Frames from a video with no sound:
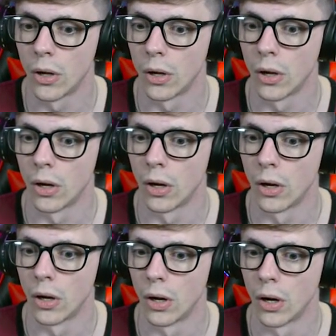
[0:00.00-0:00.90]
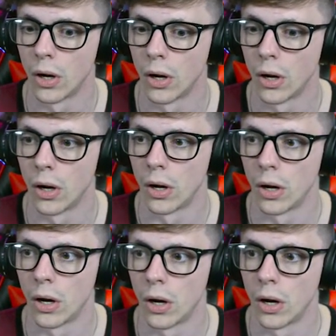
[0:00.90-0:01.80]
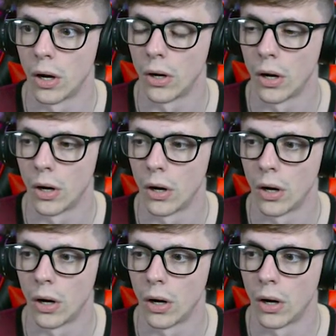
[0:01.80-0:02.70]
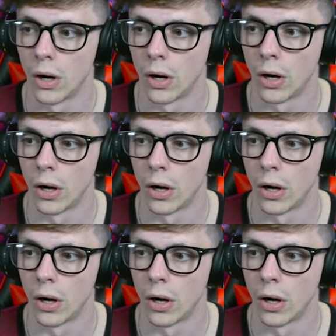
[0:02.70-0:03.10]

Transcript: Nothing is said.